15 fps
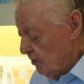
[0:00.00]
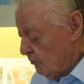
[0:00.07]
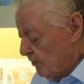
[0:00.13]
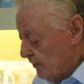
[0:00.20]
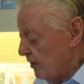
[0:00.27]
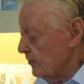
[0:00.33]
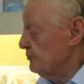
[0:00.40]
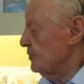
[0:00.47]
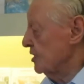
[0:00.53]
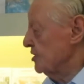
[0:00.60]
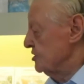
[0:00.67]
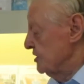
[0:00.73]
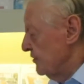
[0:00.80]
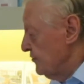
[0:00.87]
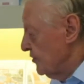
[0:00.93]
without
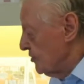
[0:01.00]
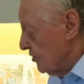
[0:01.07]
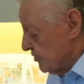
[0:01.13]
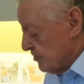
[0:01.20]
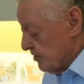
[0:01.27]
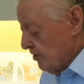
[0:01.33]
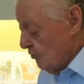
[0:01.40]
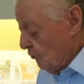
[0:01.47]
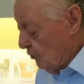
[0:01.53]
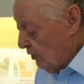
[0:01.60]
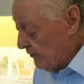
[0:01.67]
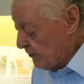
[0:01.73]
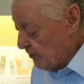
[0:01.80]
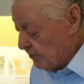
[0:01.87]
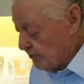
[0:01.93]
much difficulty,
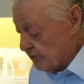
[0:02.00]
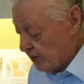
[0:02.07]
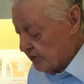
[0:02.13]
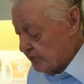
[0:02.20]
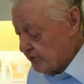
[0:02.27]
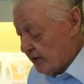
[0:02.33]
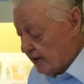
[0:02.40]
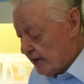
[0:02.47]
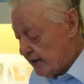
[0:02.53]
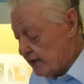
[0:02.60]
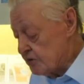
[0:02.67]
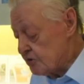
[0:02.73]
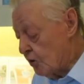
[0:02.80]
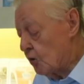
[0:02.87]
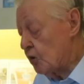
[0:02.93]
whether or not
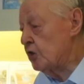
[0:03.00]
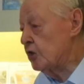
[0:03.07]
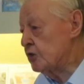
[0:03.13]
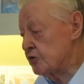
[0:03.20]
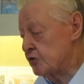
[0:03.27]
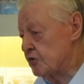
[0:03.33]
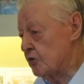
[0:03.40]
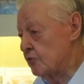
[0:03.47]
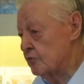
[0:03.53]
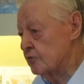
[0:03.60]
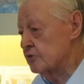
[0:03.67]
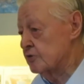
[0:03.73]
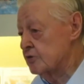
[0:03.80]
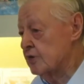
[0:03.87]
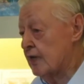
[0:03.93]
his or her
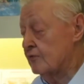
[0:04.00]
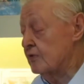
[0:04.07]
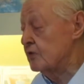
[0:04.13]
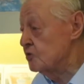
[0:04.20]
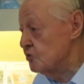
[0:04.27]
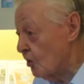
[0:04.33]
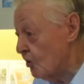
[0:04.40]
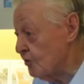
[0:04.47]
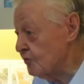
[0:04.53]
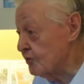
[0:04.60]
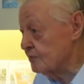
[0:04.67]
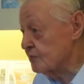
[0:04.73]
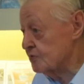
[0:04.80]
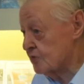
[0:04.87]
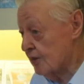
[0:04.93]
students have enjoyed
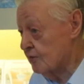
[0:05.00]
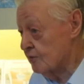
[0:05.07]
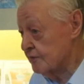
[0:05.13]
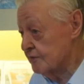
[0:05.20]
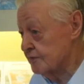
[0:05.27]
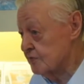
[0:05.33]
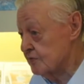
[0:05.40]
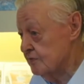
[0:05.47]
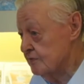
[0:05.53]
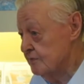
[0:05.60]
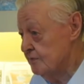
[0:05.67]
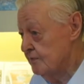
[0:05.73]
themselves.